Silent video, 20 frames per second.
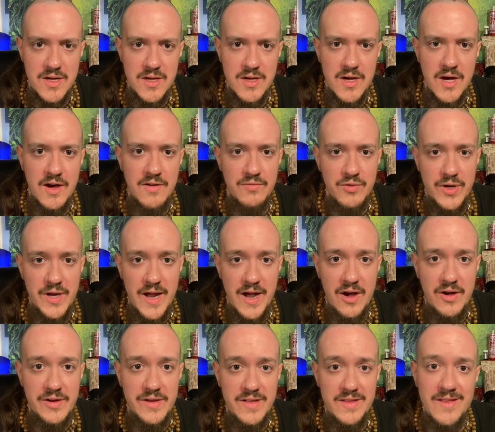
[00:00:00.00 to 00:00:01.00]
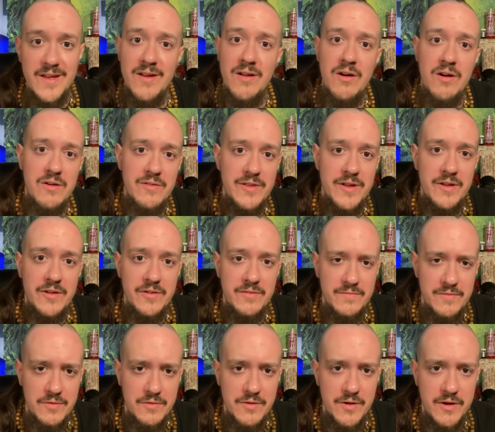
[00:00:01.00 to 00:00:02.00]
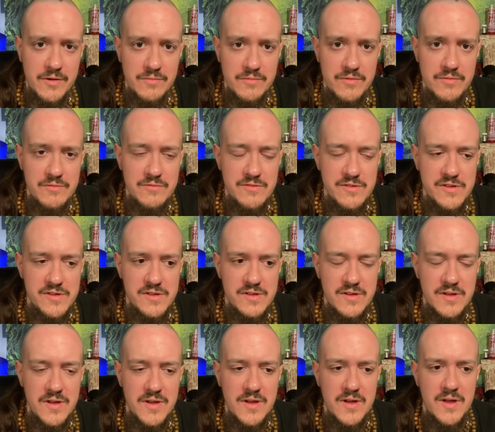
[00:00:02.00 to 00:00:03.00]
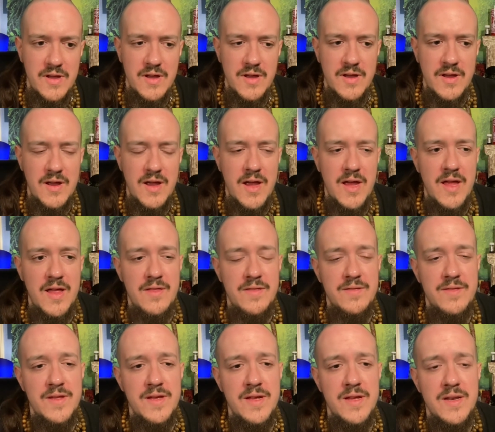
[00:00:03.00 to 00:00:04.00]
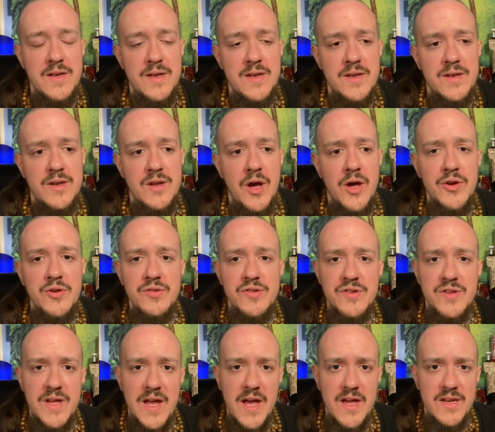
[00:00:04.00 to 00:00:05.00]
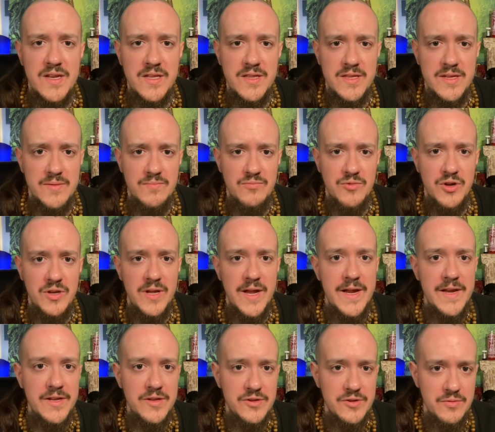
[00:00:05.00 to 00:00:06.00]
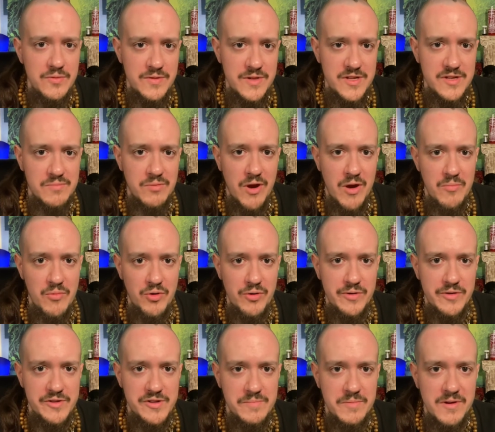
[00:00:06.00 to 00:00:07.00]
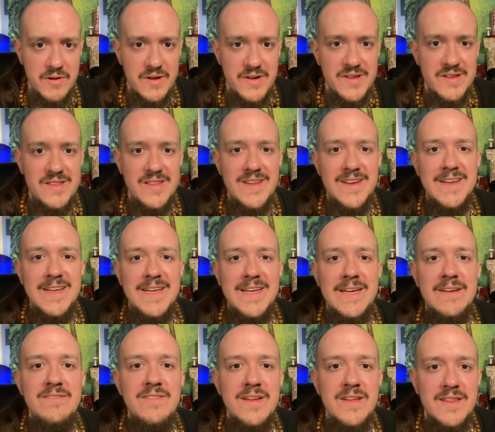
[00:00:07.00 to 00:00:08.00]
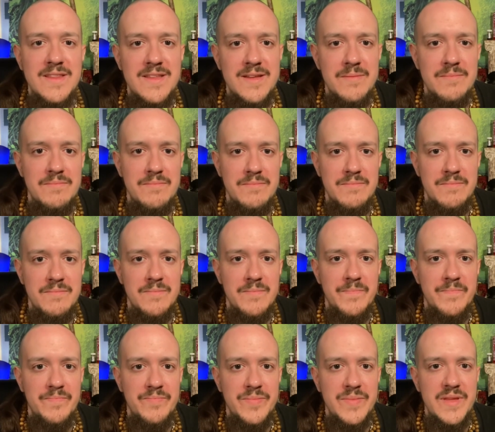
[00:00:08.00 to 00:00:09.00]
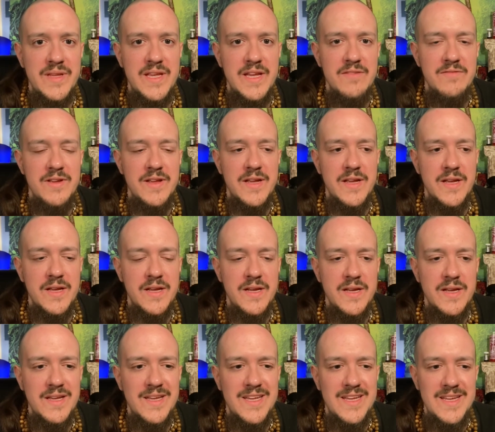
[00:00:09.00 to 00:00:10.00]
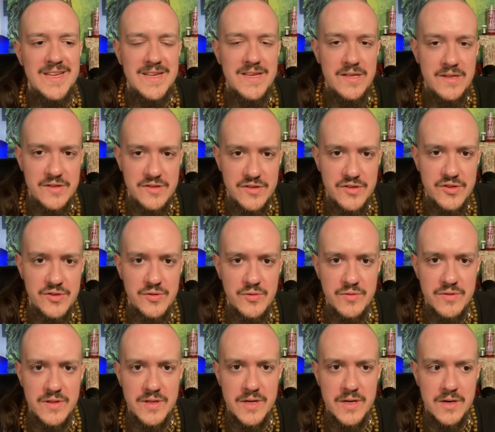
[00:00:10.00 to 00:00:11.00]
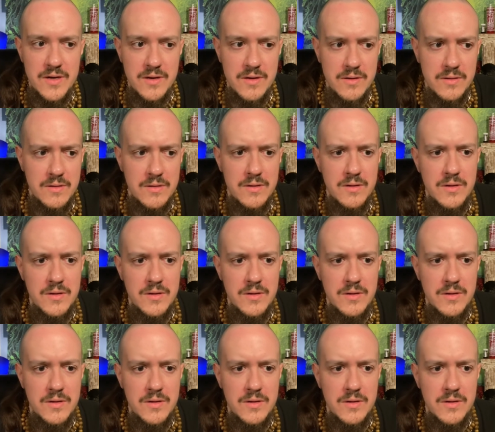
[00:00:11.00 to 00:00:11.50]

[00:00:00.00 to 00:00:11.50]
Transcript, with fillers: of reality that are the Elder Futhark runes, and then understanding them, relating to these primordial spirits, then giving them, giving keys to their